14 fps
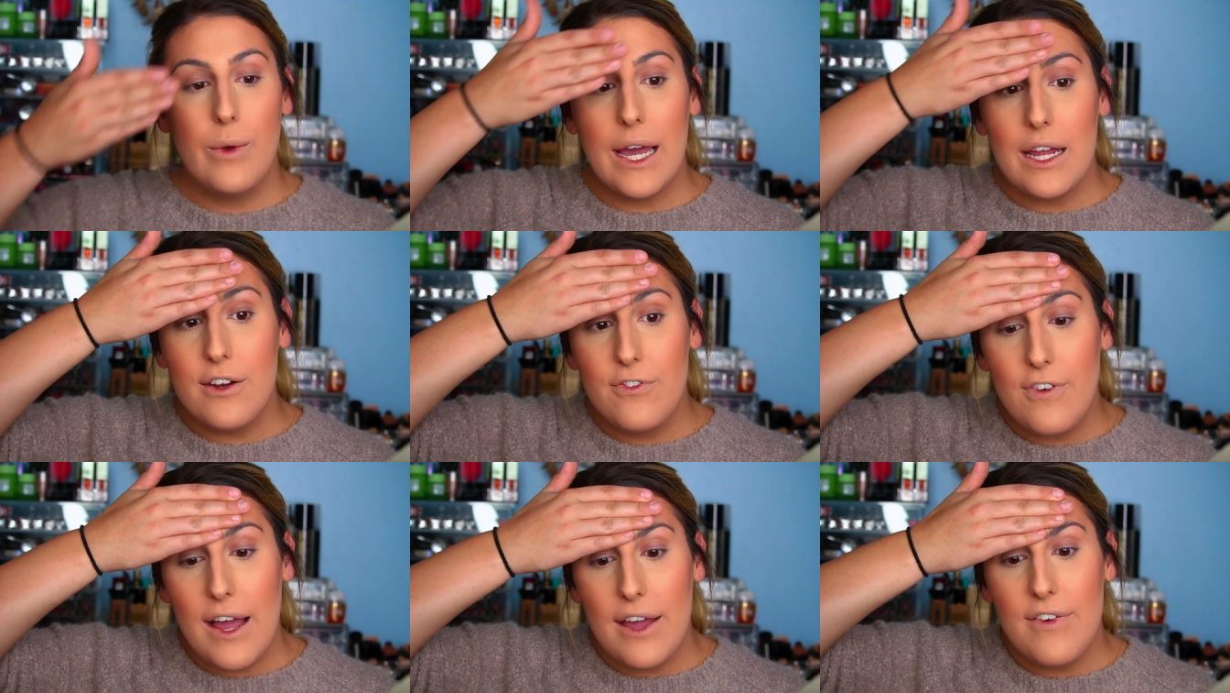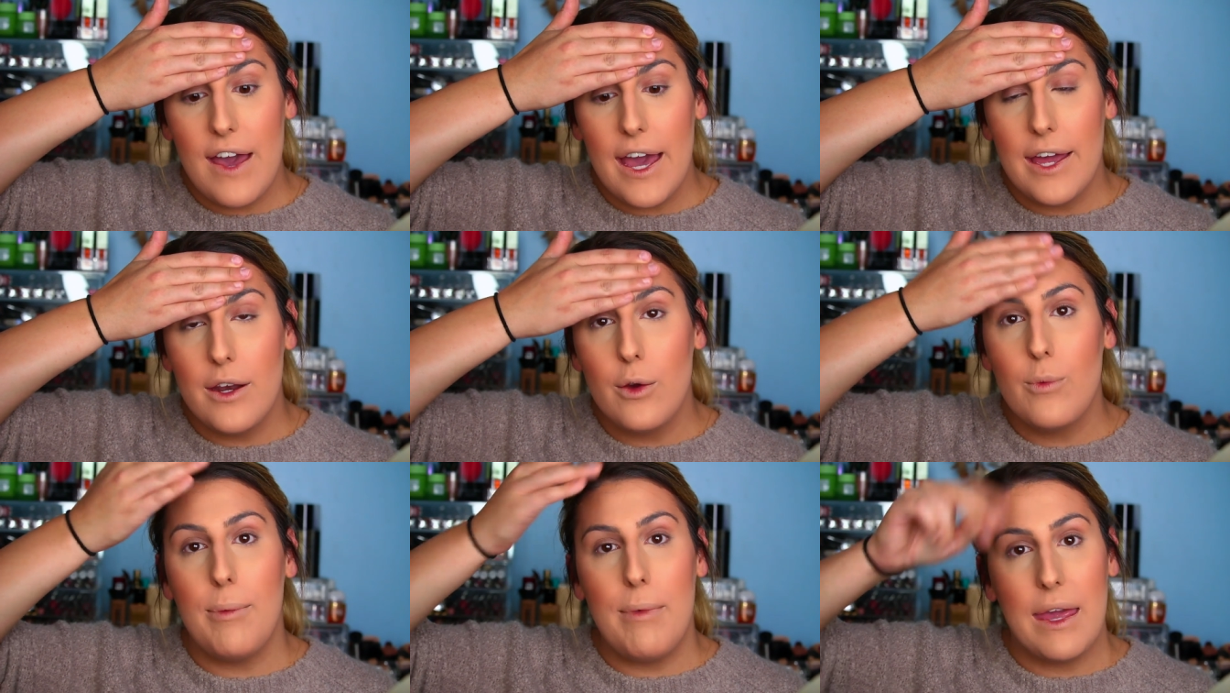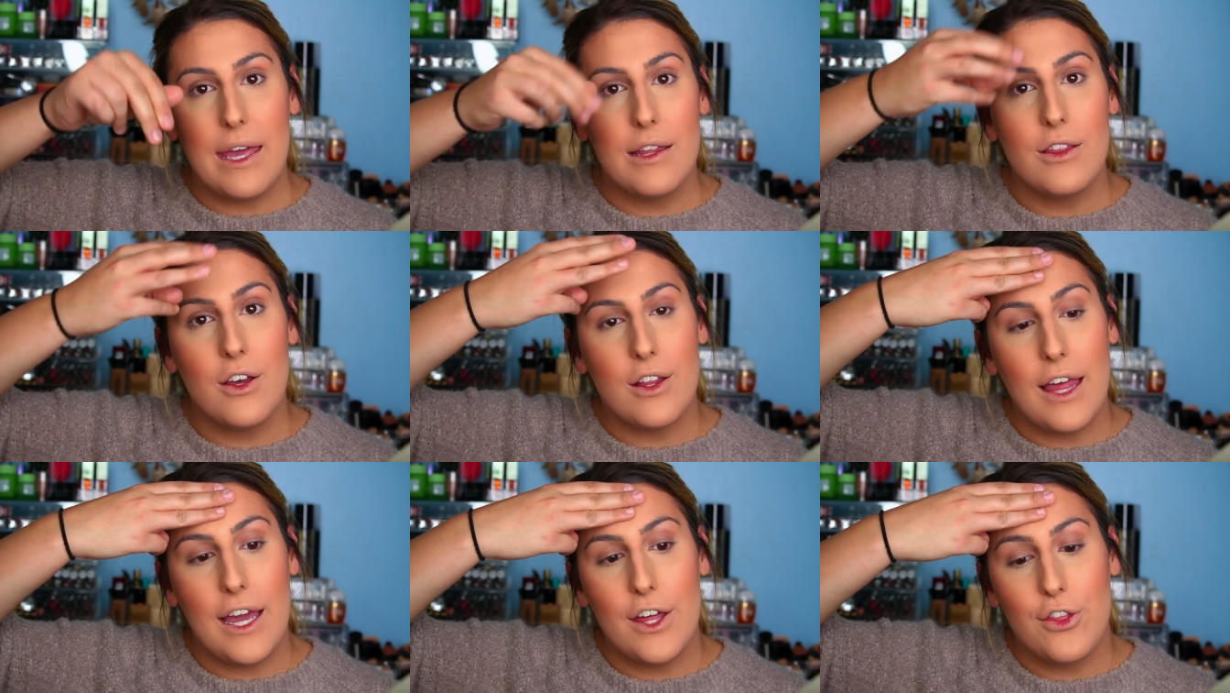We got a five head, we make it
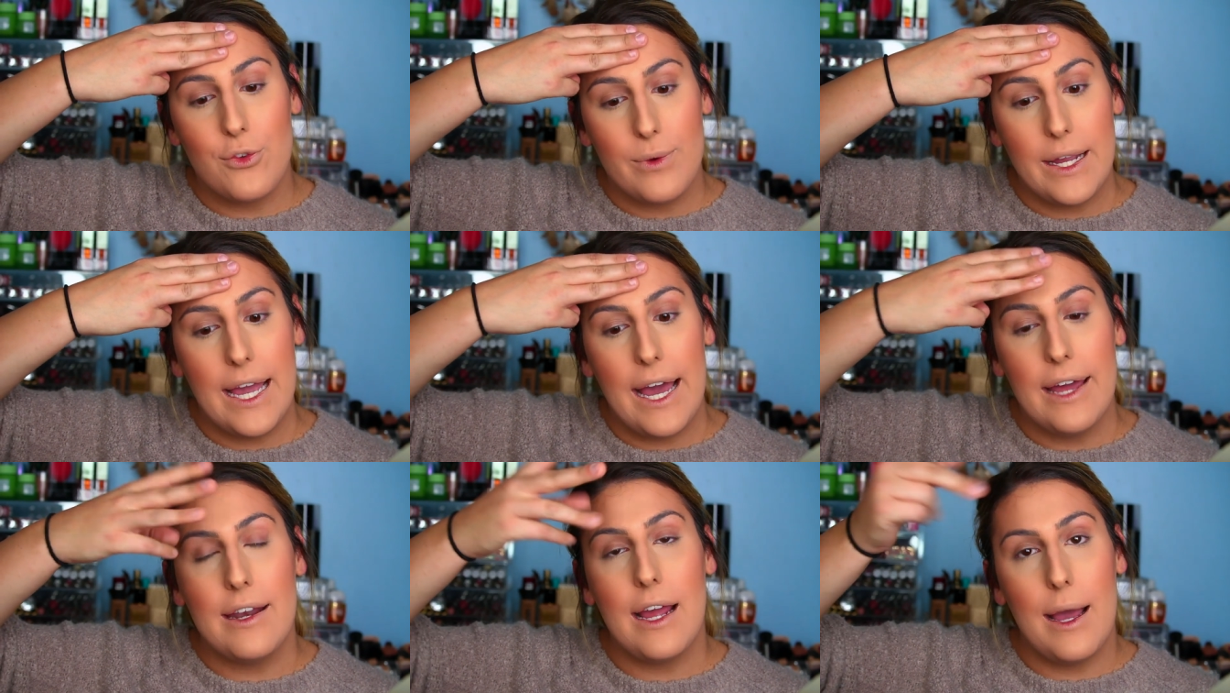look like a three head.